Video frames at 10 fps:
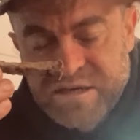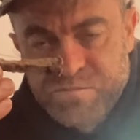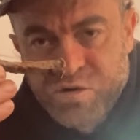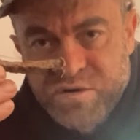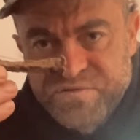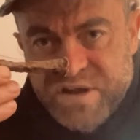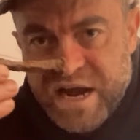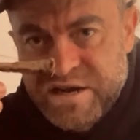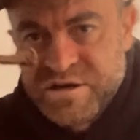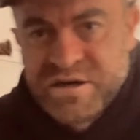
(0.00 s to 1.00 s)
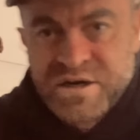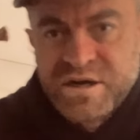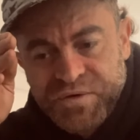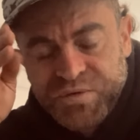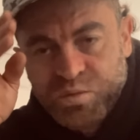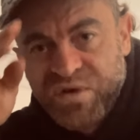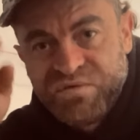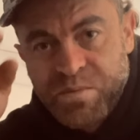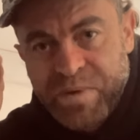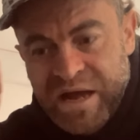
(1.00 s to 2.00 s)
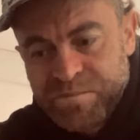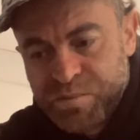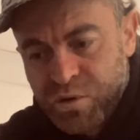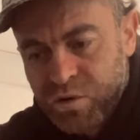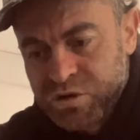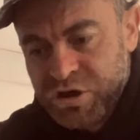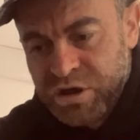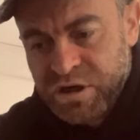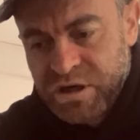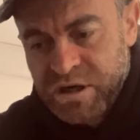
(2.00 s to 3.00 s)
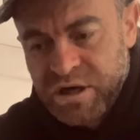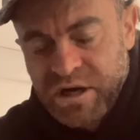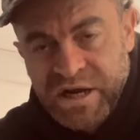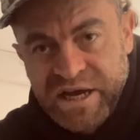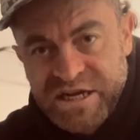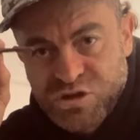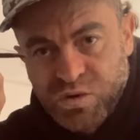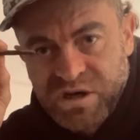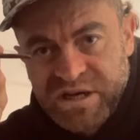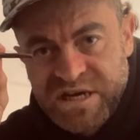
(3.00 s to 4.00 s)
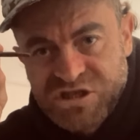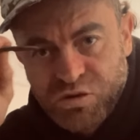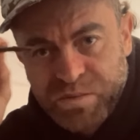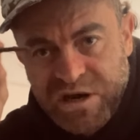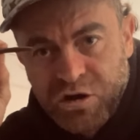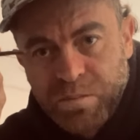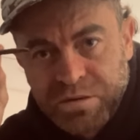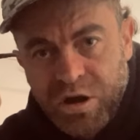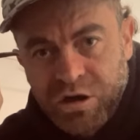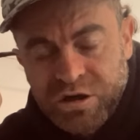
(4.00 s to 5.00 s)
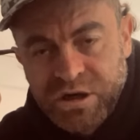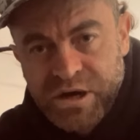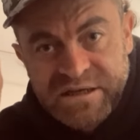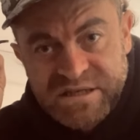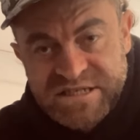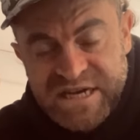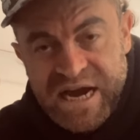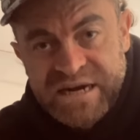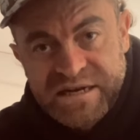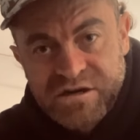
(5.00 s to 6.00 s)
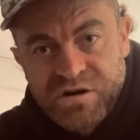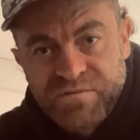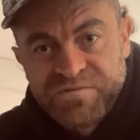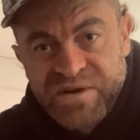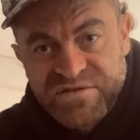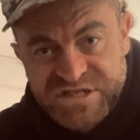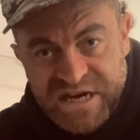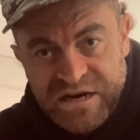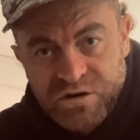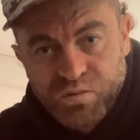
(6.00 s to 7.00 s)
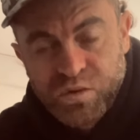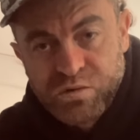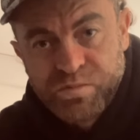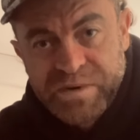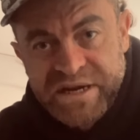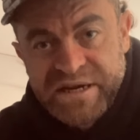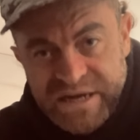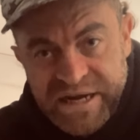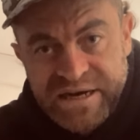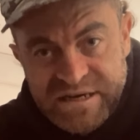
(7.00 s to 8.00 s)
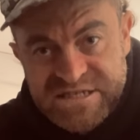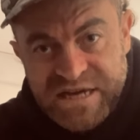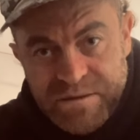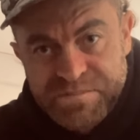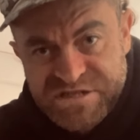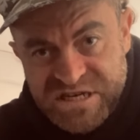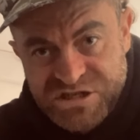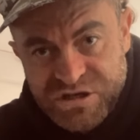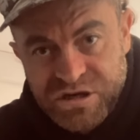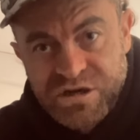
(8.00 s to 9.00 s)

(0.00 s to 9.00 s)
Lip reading: more of the iron. With the pegboard, each one of these will be on a block. The target, the non-ferrous item, will be in the same position